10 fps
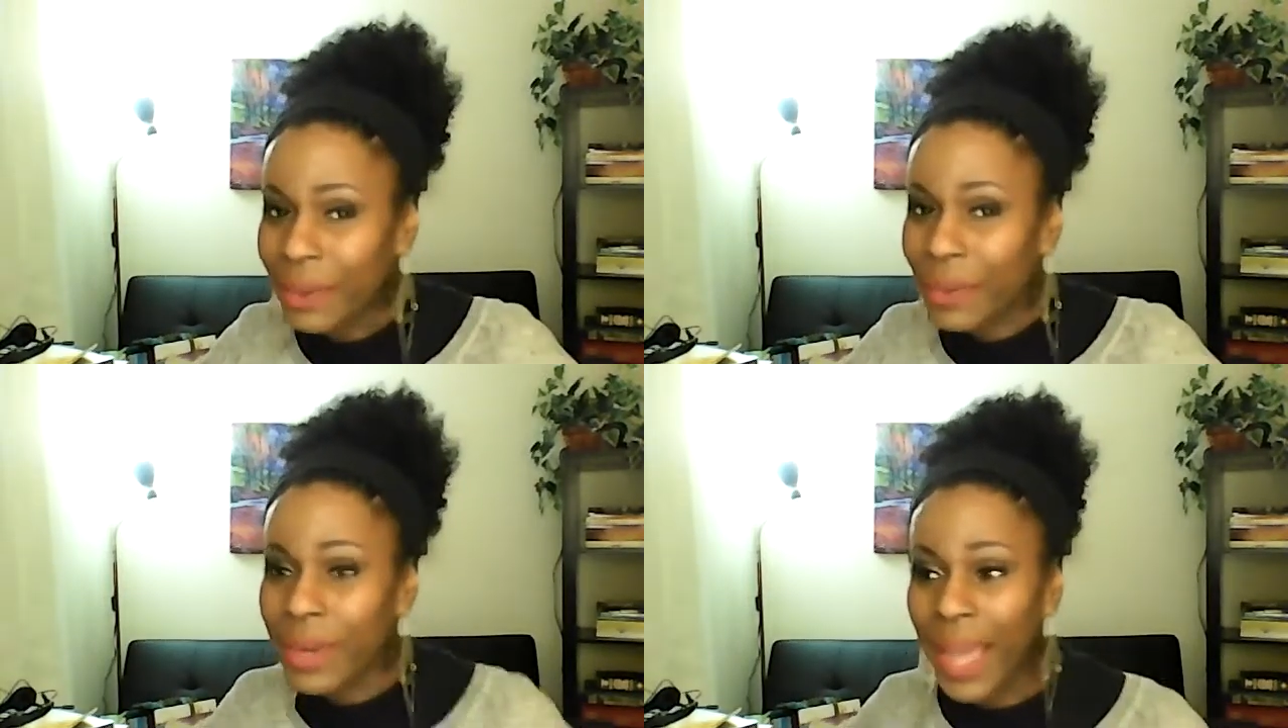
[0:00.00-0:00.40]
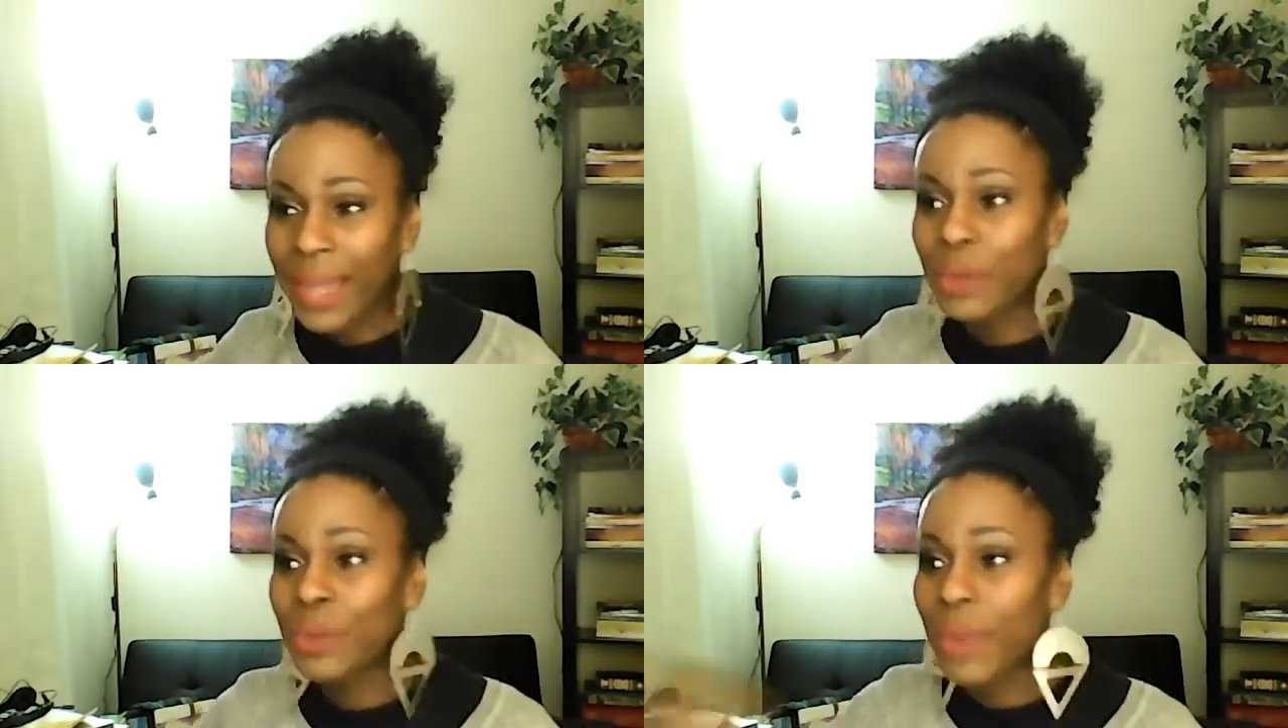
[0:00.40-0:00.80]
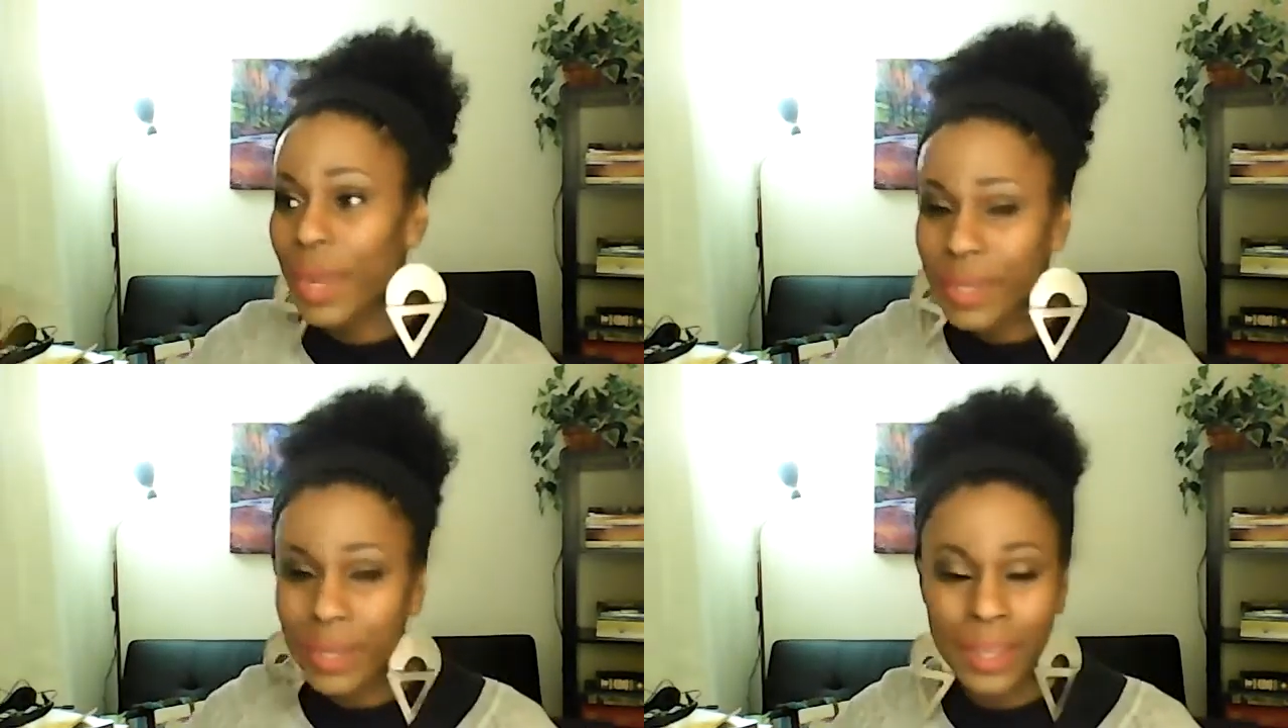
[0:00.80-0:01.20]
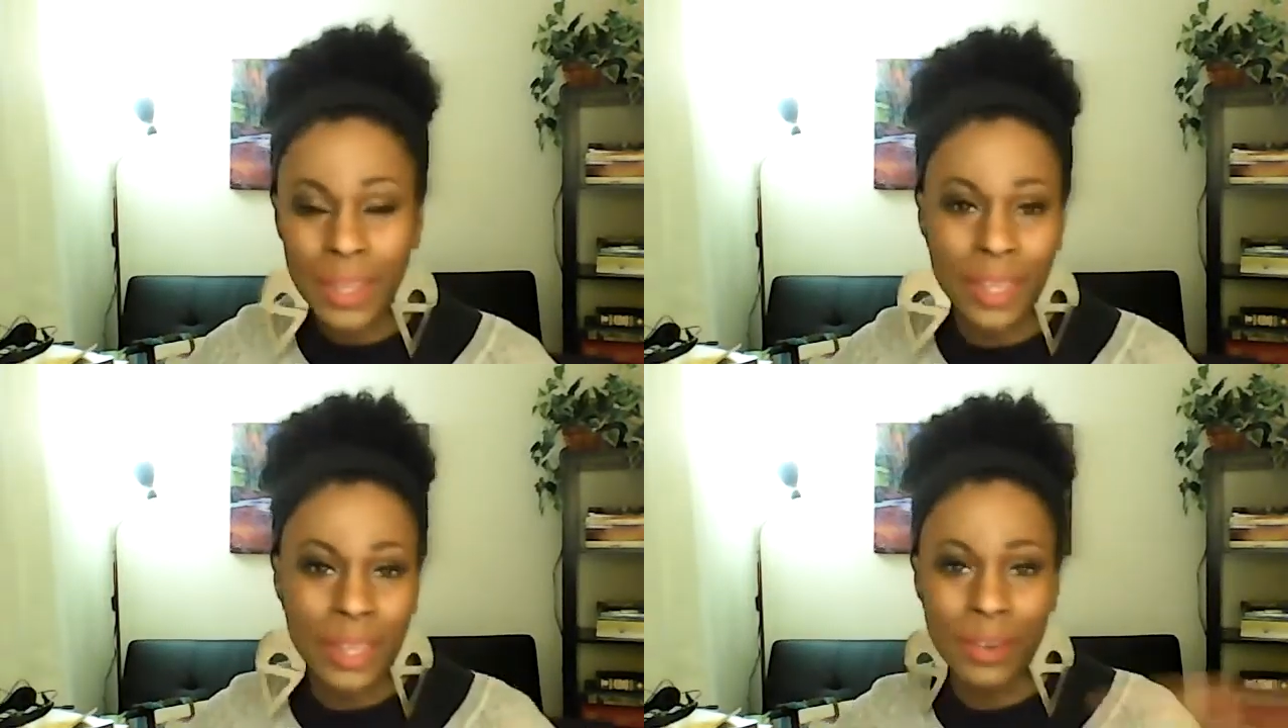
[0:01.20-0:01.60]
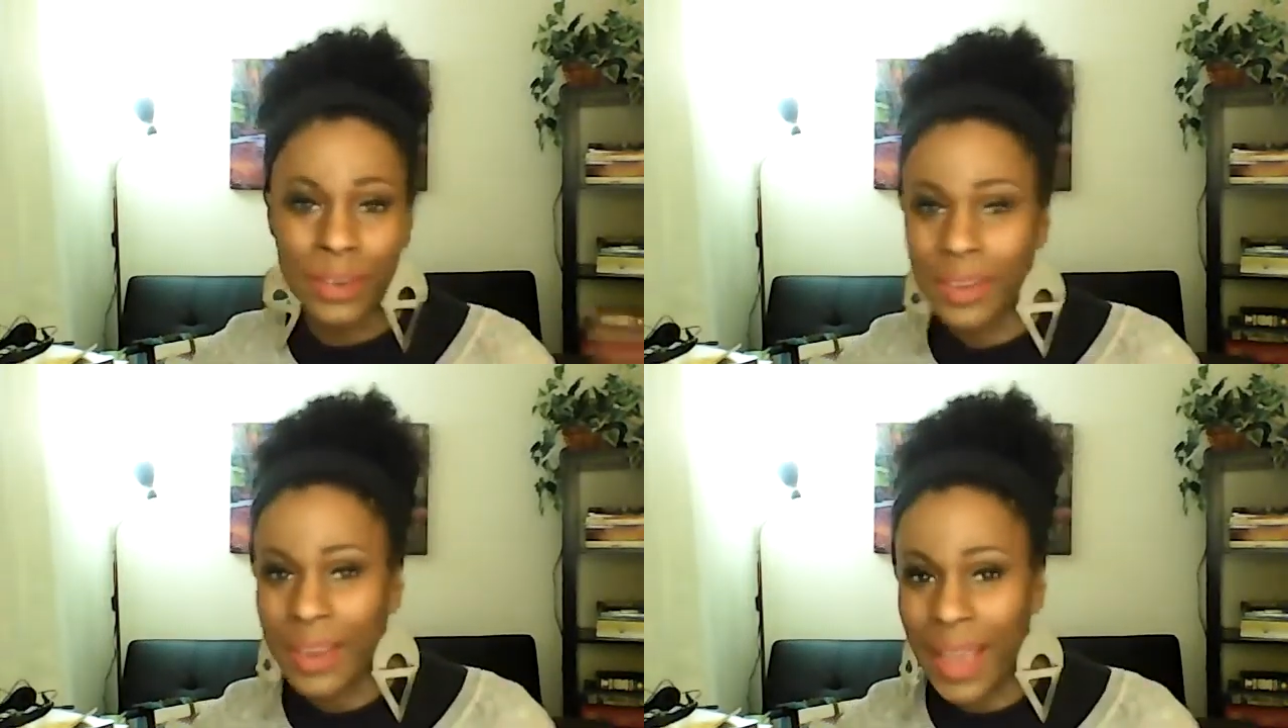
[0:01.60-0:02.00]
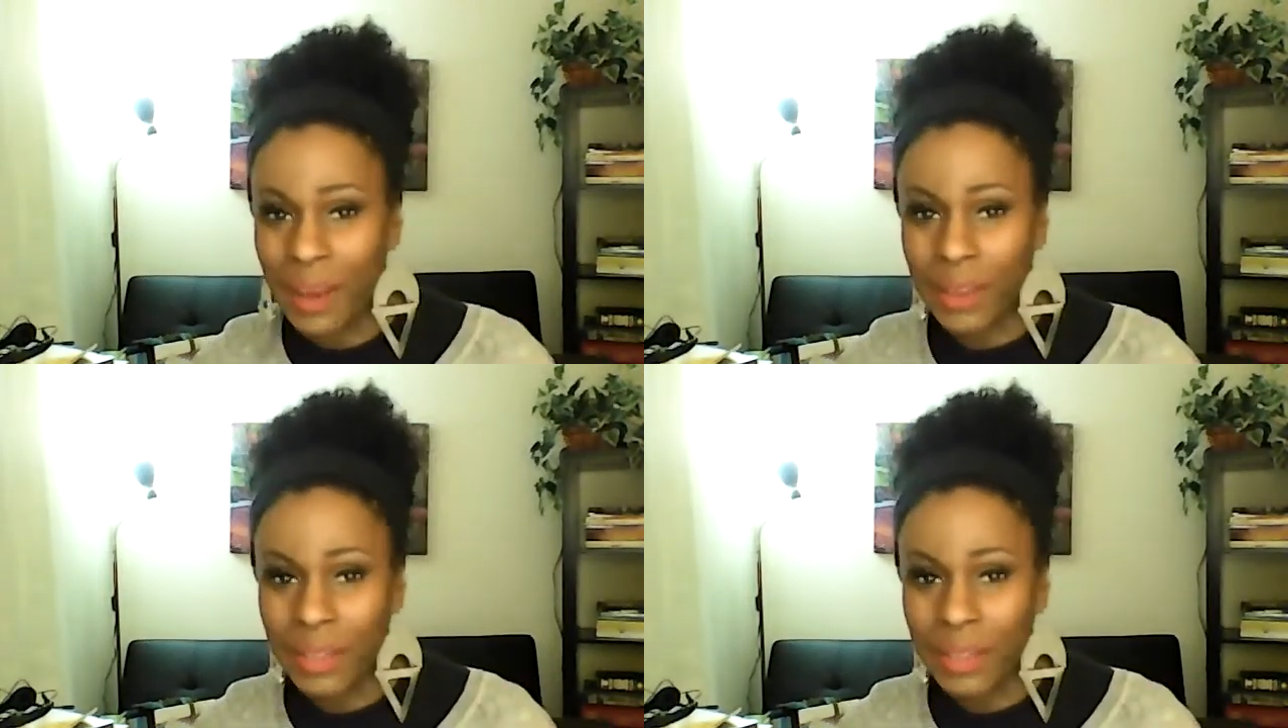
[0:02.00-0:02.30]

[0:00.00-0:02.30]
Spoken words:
We're not directing it here and not